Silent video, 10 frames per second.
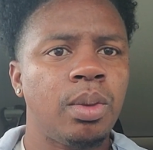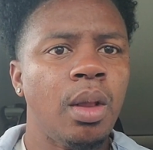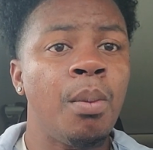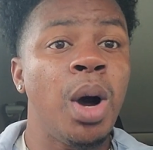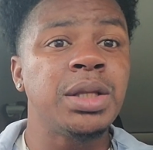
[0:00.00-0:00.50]

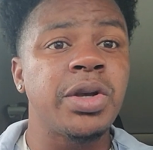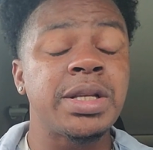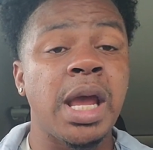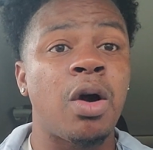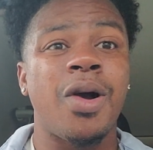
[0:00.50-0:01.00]
Montrezl
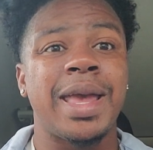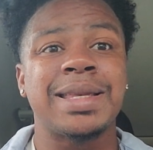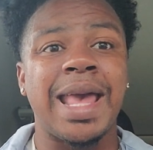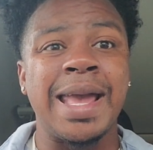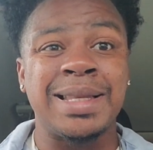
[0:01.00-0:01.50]
Harrell
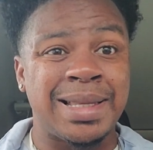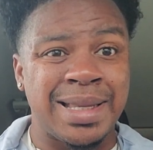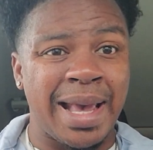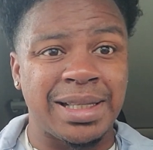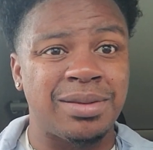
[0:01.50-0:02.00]
is a
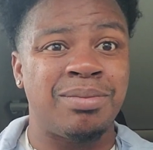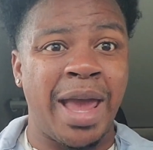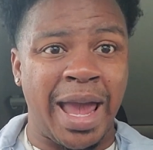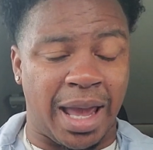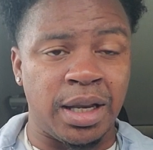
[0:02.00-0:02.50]
sixth
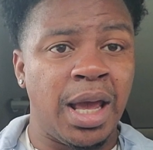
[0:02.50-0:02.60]
man.